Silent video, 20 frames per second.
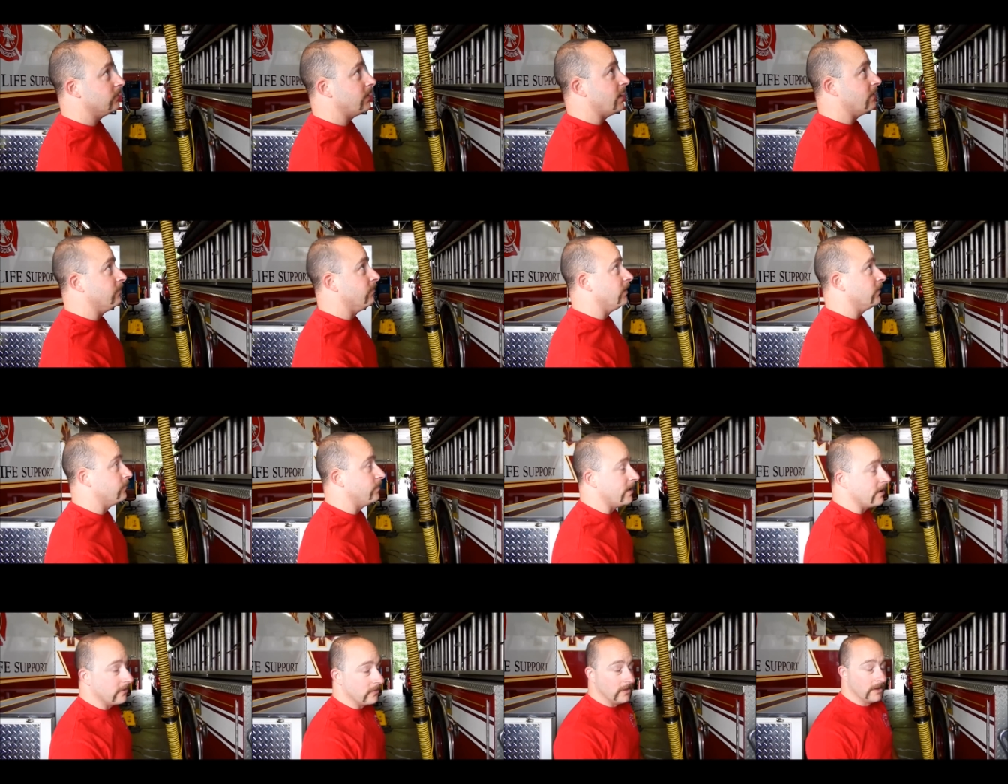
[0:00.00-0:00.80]
have much
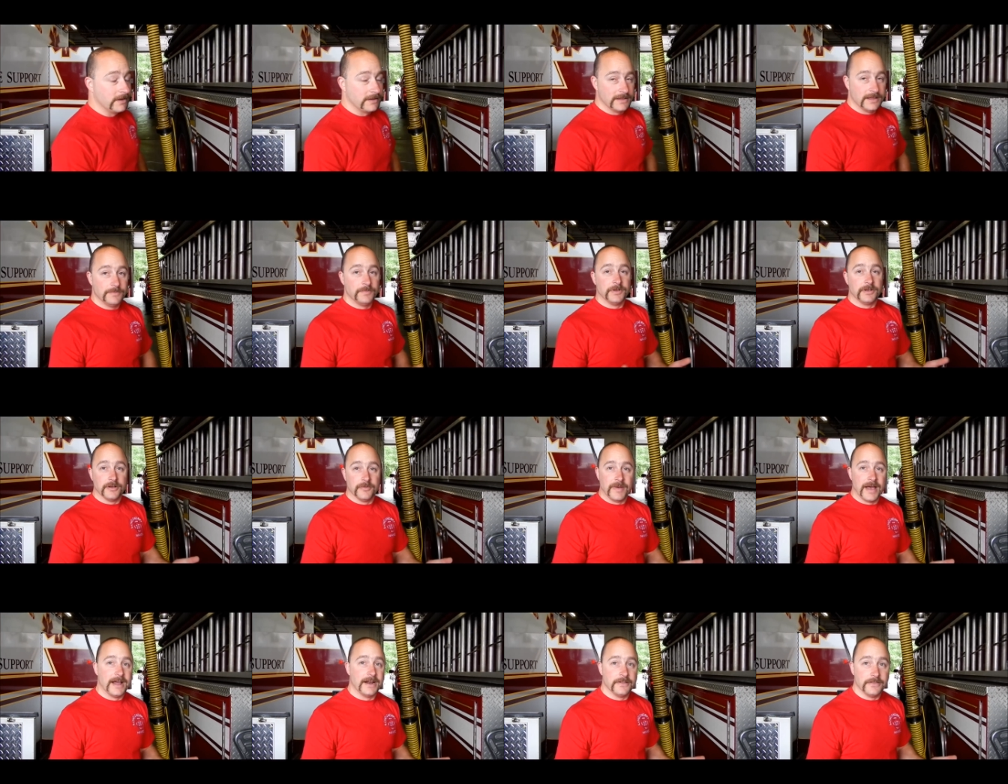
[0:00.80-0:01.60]
better luck keeping
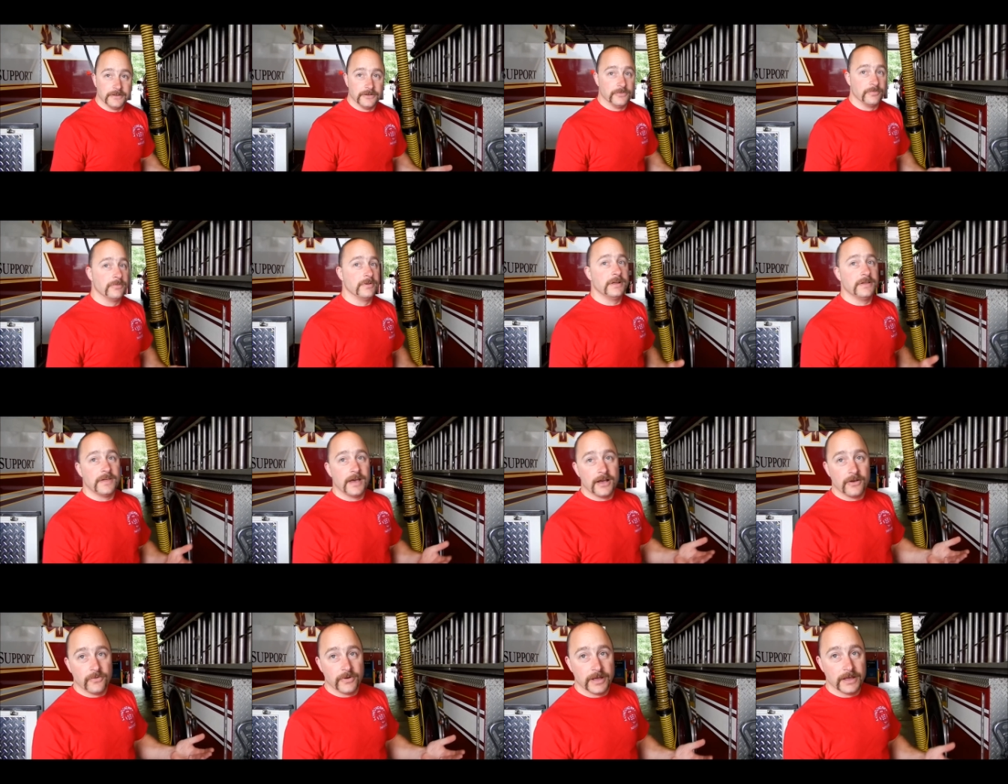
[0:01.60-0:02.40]
them out of the debris
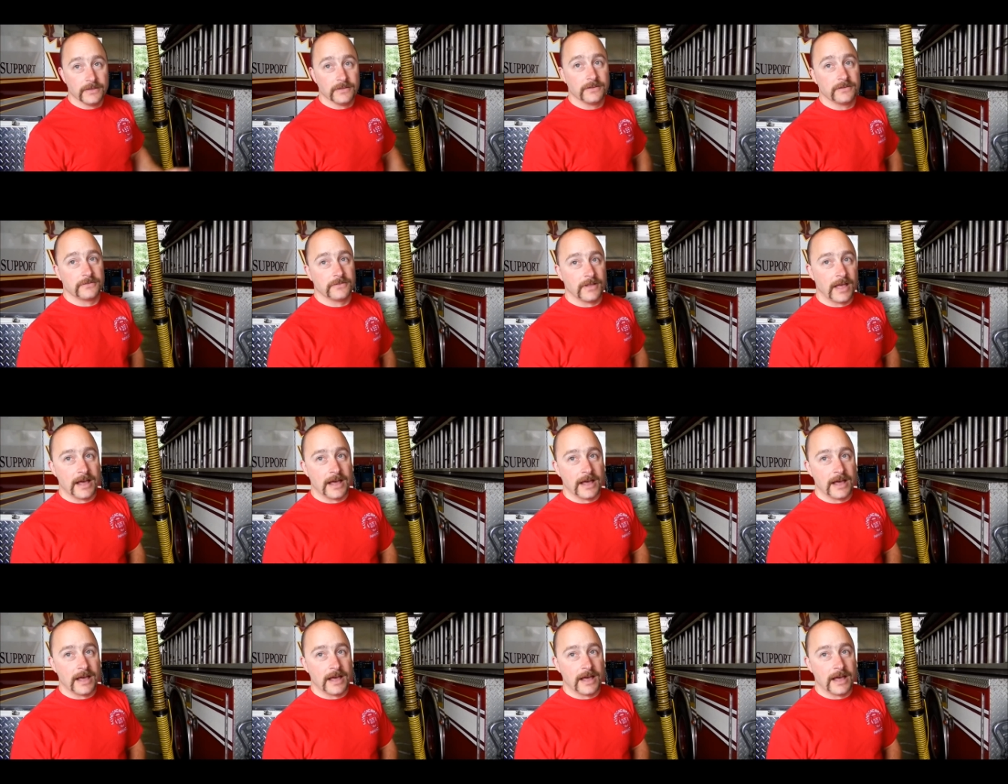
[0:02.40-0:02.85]
that way,